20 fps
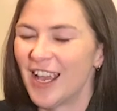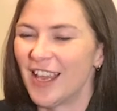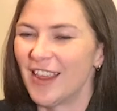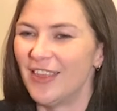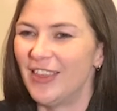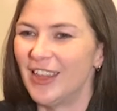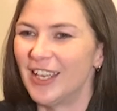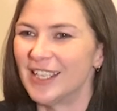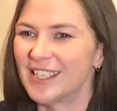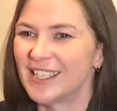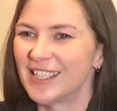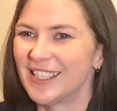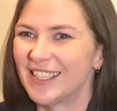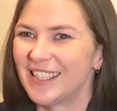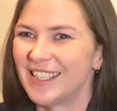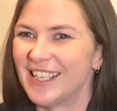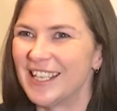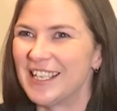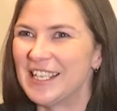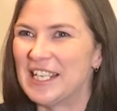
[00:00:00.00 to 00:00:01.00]
that
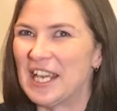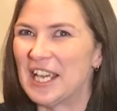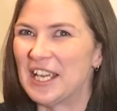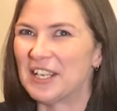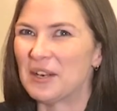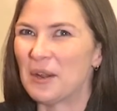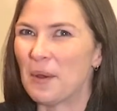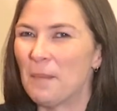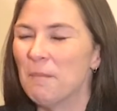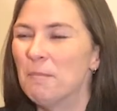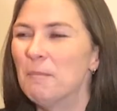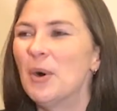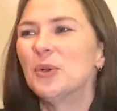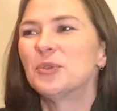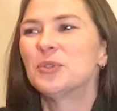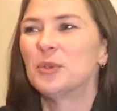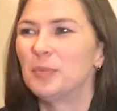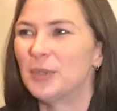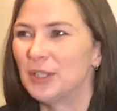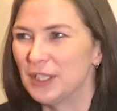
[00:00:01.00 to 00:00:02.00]
can get
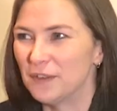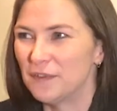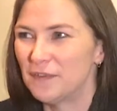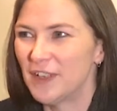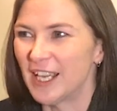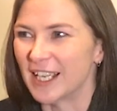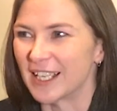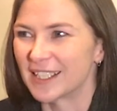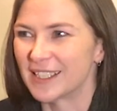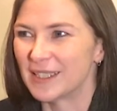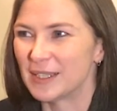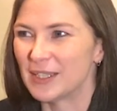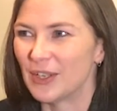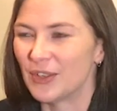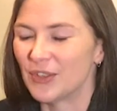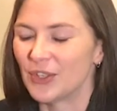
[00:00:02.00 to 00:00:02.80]
multiple effects.